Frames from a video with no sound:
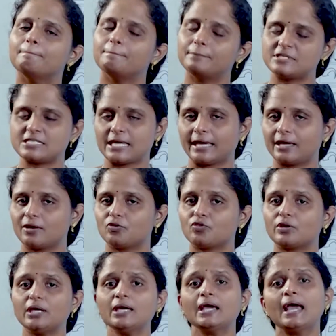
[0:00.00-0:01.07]

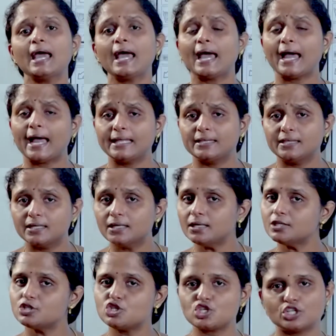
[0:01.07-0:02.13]
secondary and the
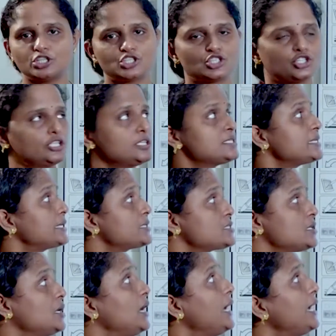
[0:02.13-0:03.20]
tertiary
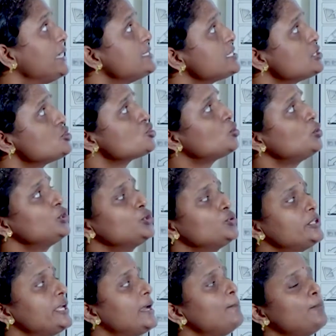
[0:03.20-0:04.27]
sector. As I told you,
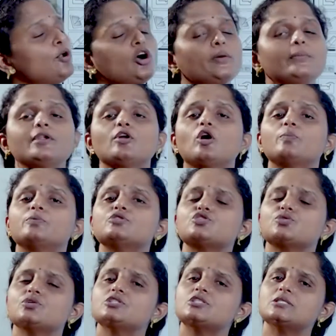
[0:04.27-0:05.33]
the employment
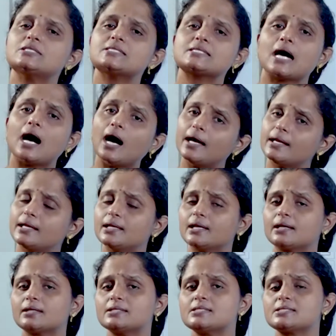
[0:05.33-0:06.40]
opportunities are
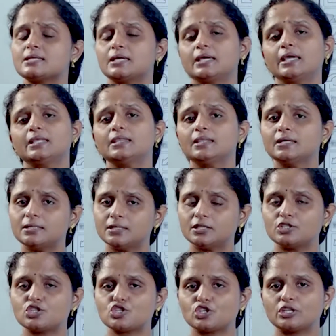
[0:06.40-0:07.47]
increasing in the
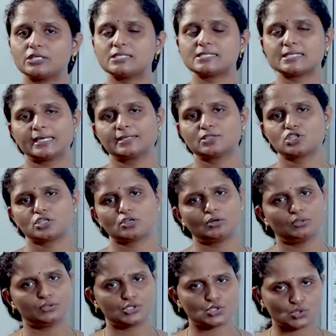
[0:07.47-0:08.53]
tertiary sector
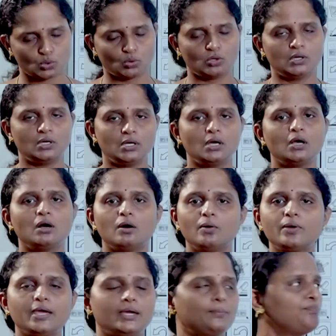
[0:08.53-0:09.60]
also.
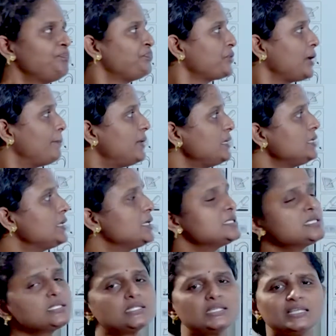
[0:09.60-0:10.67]
Okay, but
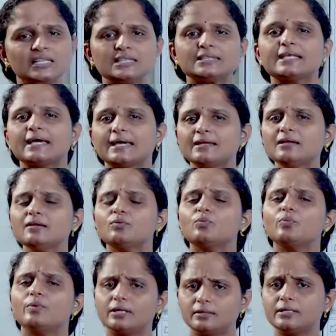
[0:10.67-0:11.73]
still then,
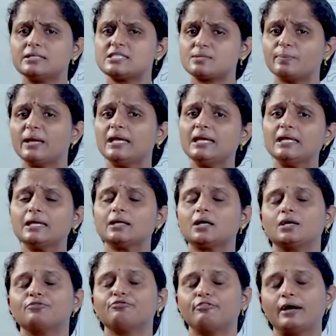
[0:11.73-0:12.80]
it's mainly
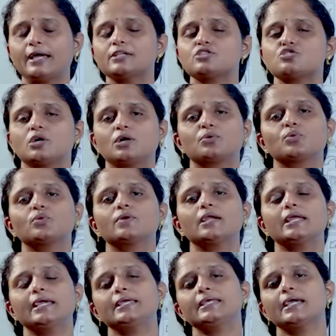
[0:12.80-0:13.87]
confined to our rural
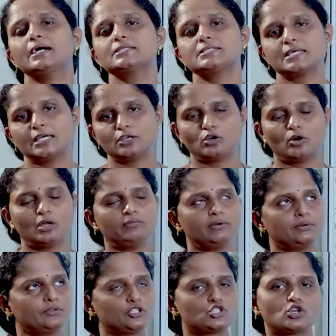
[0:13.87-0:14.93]
areas and all.
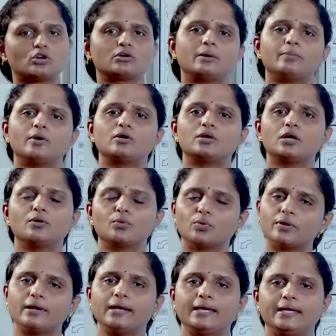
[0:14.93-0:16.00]
When we talk about our
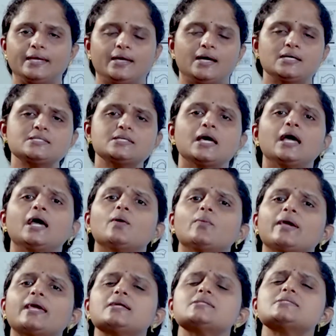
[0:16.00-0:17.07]
rural areas,
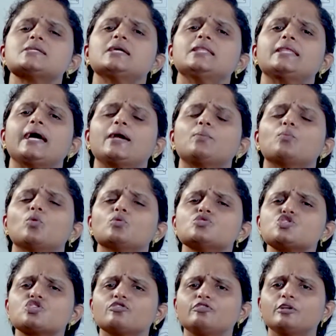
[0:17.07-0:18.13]
we can see that
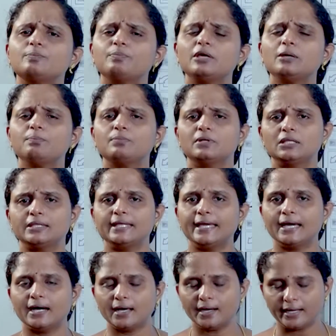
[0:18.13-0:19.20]
most of the people, they
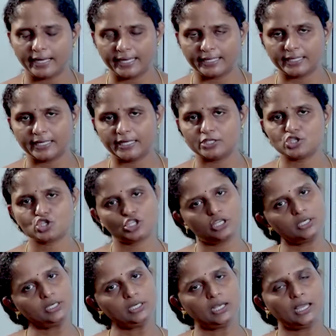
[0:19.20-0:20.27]
are engaged in